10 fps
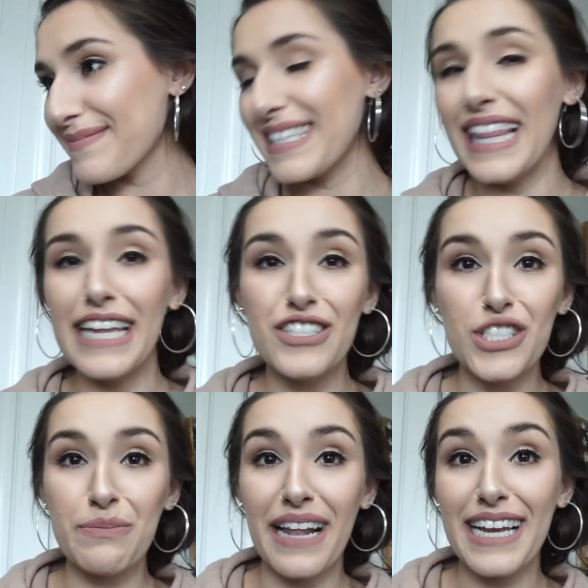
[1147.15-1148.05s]
Elena's
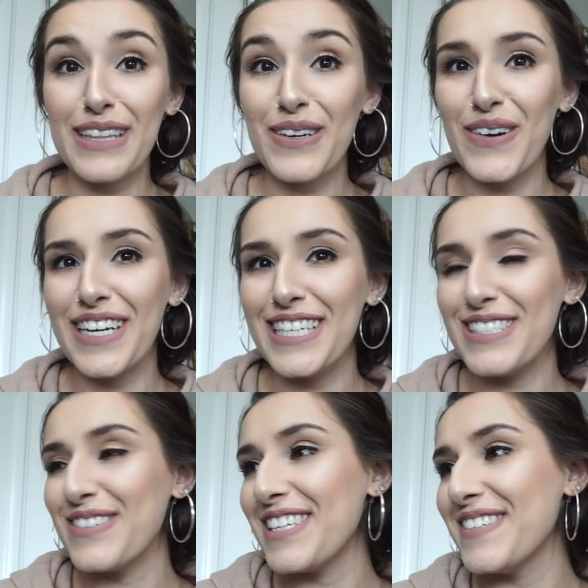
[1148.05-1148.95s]
just playing in the corner. He's
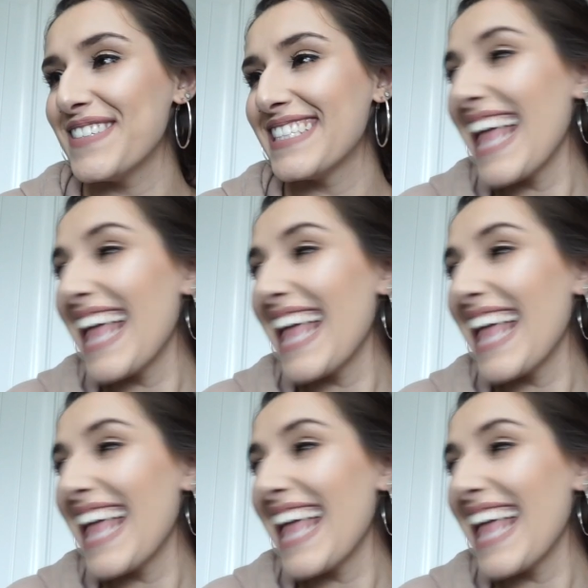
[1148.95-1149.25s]
so cute.